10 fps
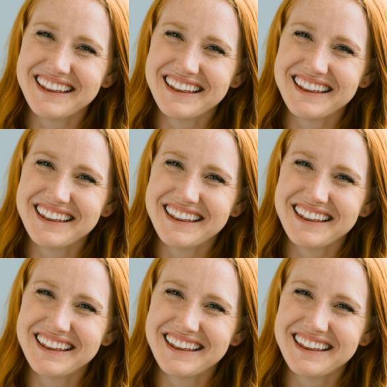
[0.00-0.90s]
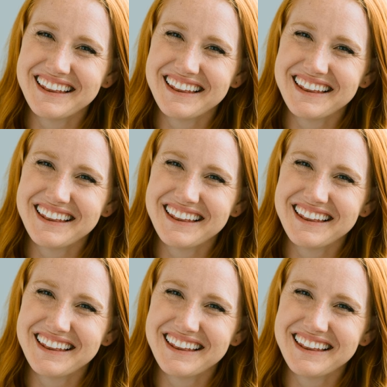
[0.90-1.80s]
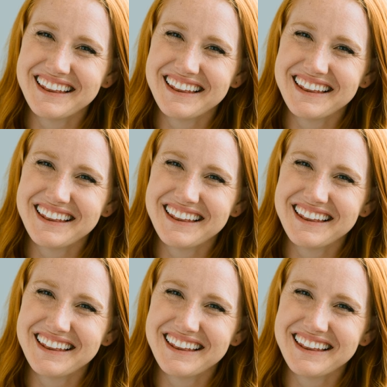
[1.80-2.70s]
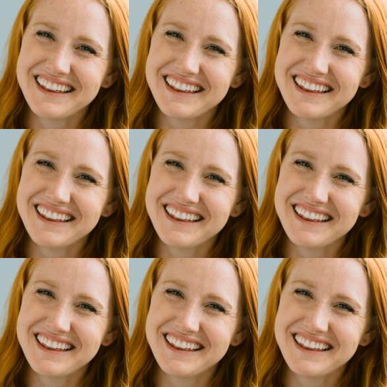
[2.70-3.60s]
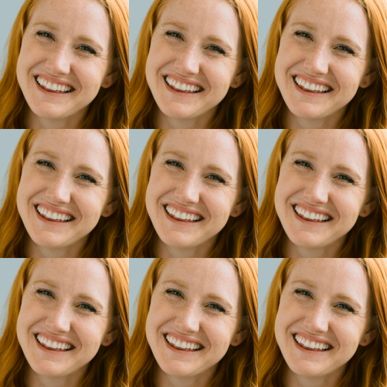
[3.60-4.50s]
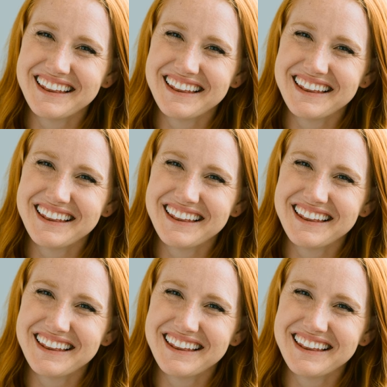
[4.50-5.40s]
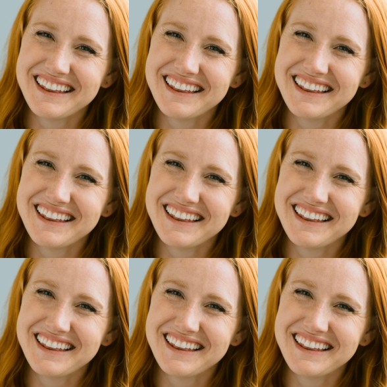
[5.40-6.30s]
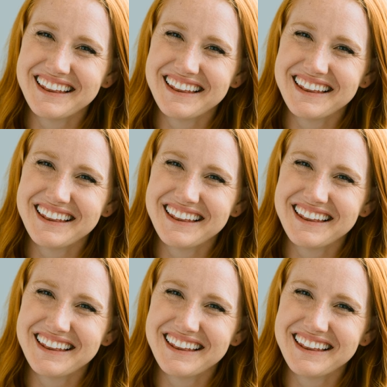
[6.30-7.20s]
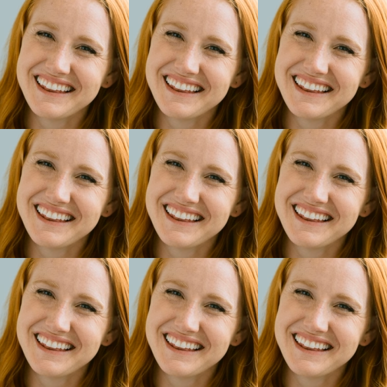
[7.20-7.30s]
This is a still picture; no speech is visible.